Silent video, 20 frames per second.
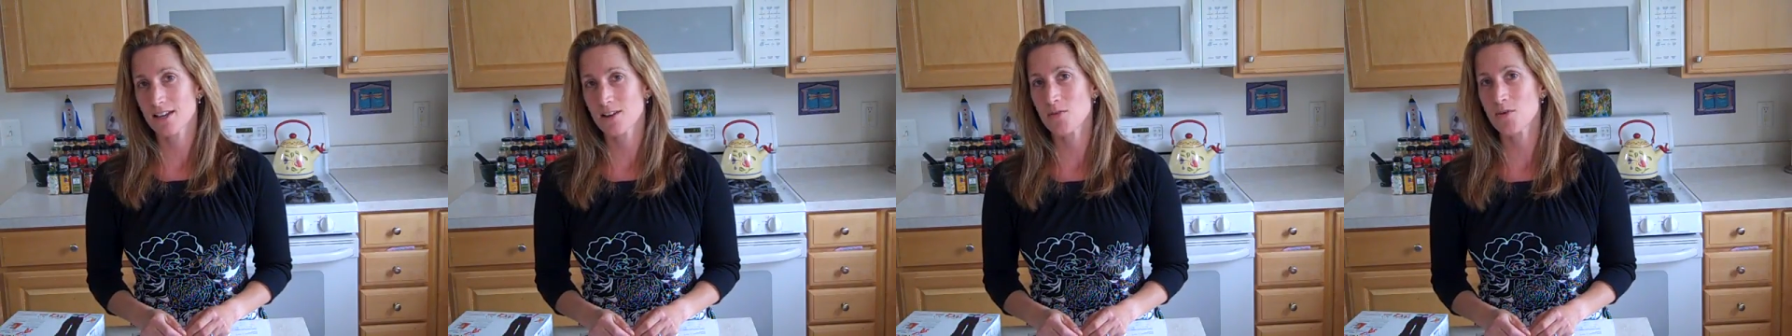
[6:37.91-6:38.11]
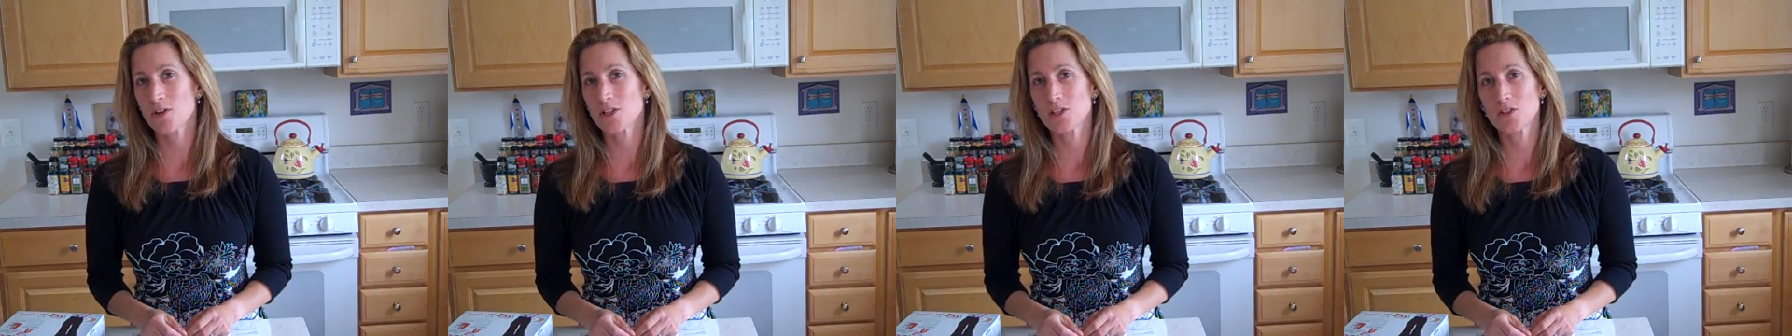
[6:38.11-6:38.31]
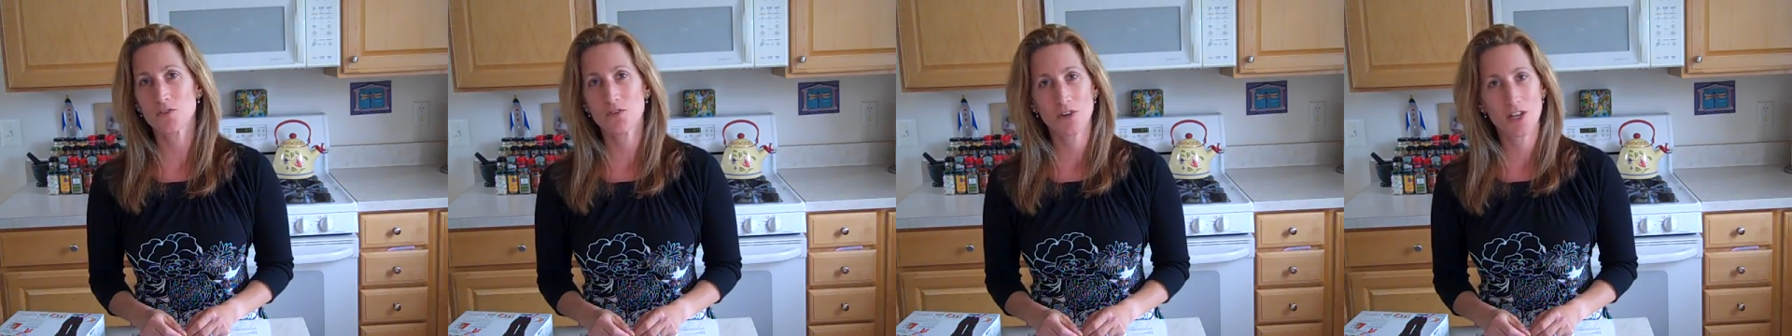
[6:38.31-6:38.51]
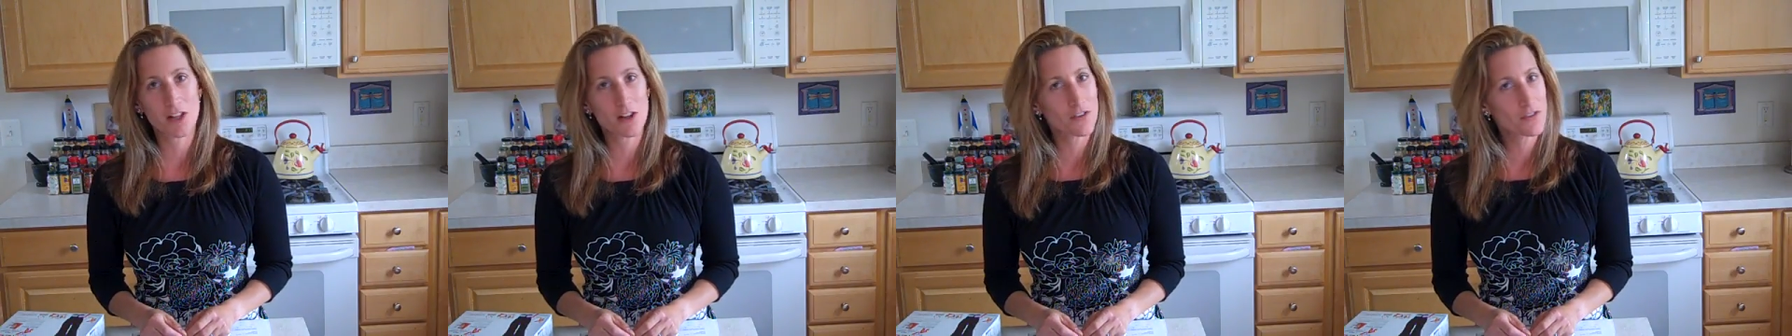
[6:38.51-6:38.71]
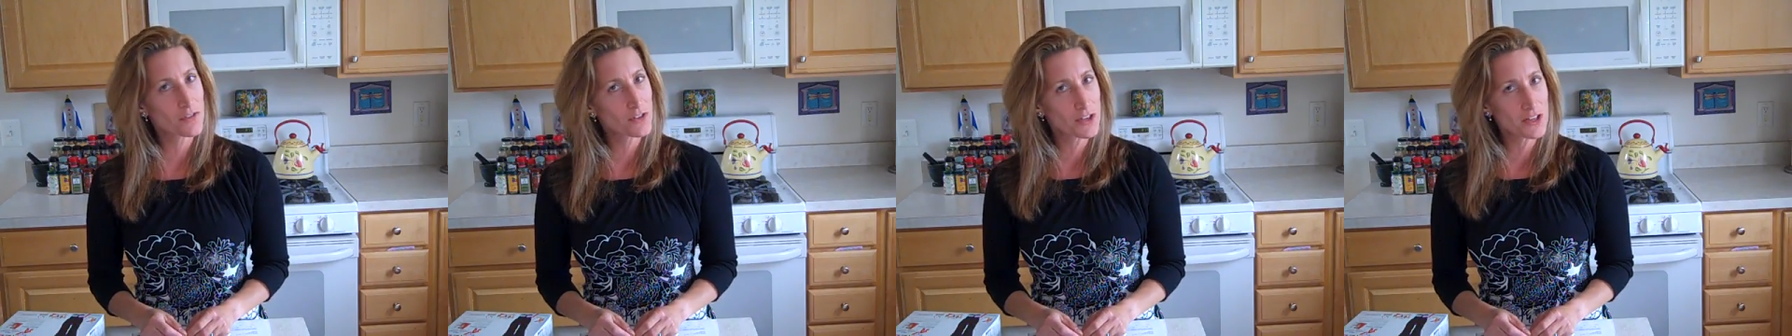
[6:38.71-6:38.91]
It wants
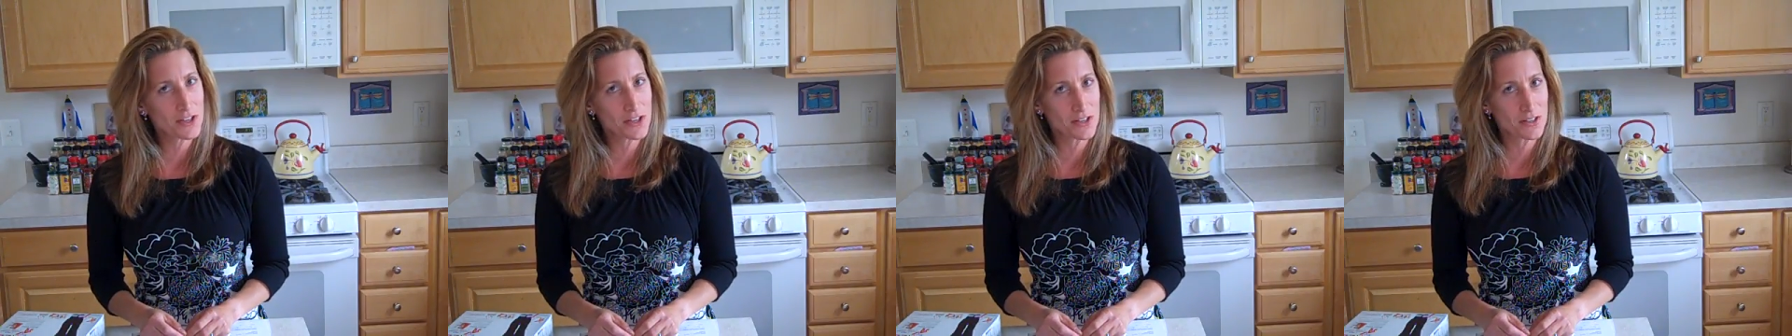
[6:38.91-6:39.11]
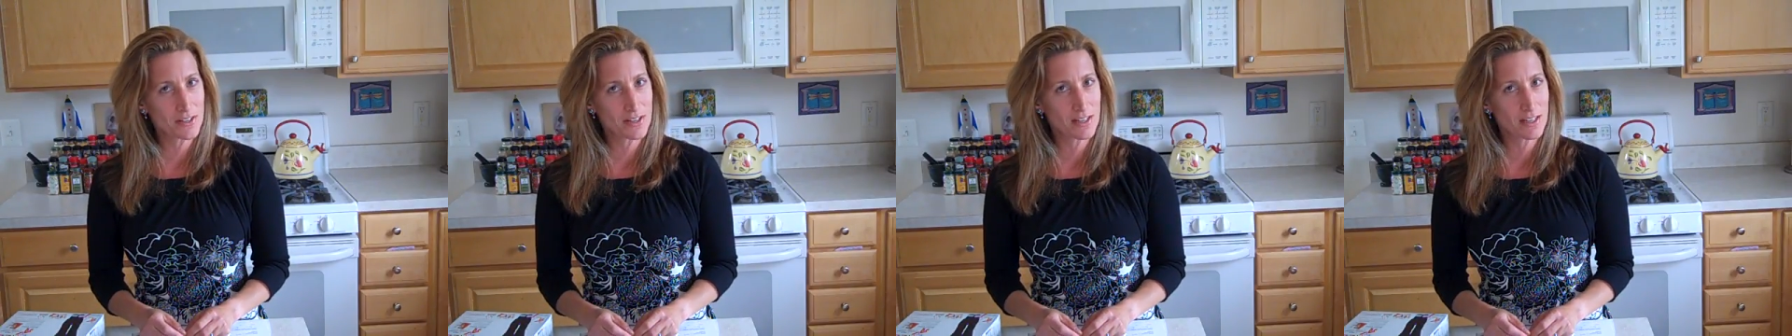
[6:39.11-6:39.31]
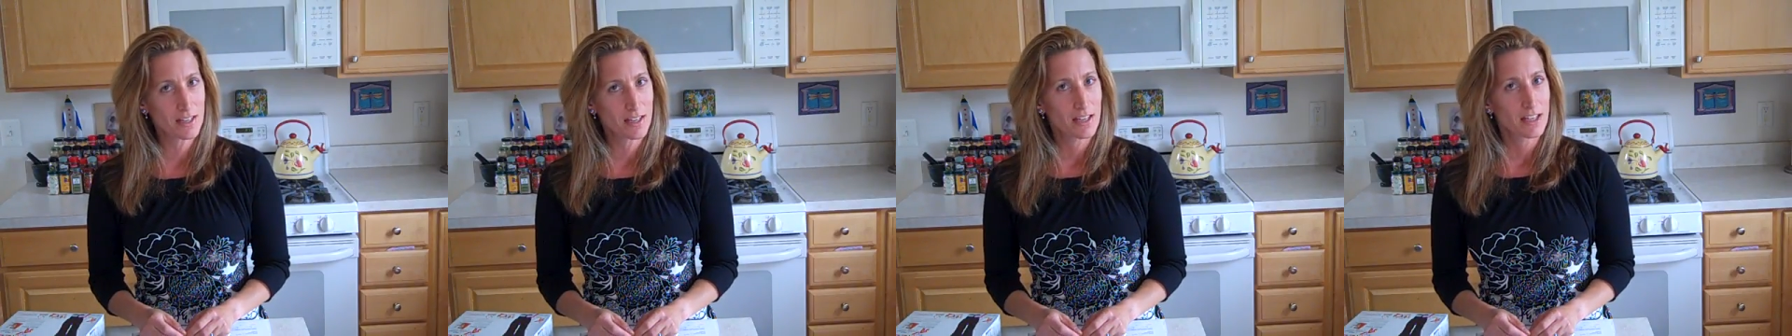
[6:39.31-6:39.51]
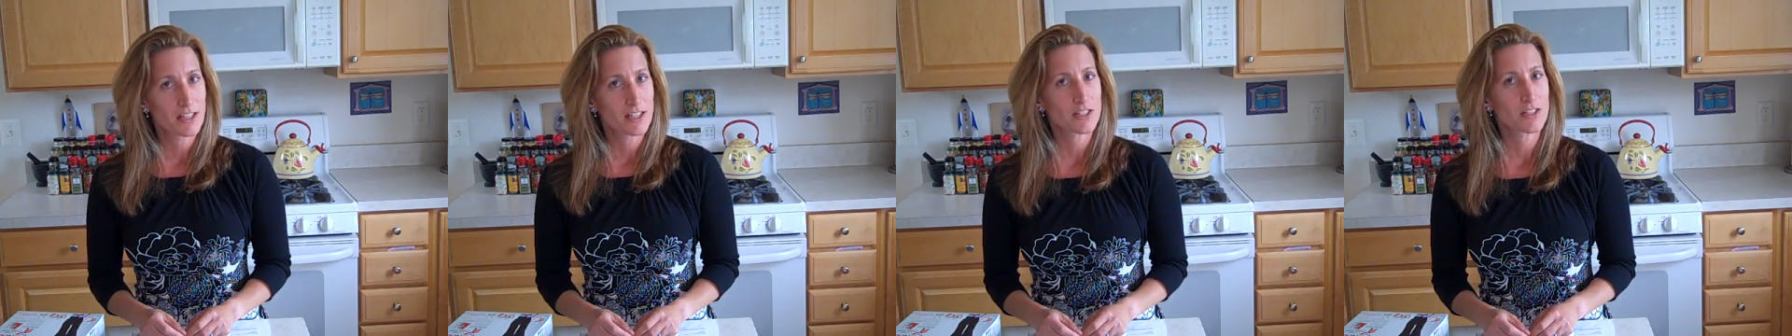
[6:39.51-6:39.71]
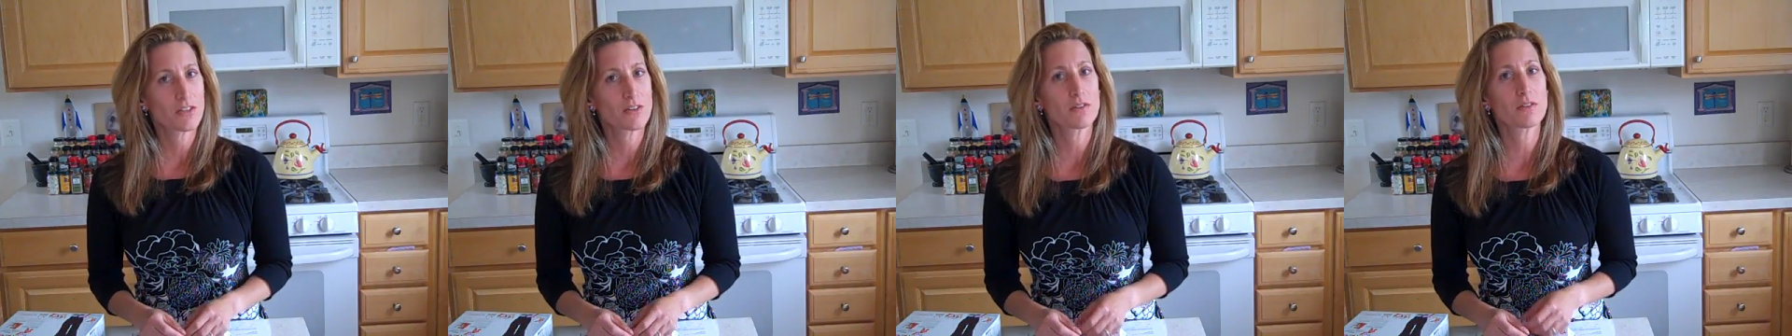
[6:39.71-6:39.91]
real food,
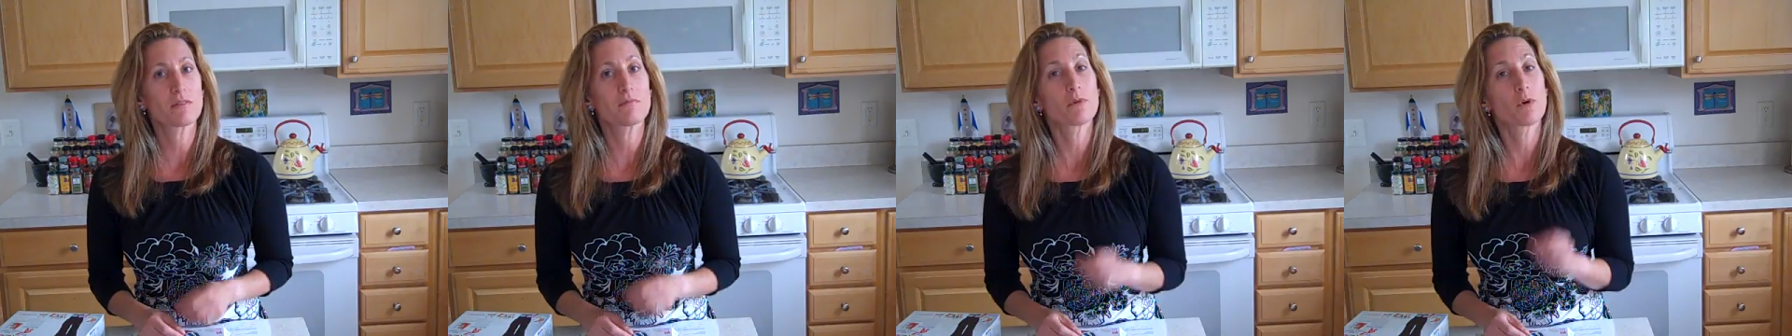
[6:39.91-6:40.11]
so the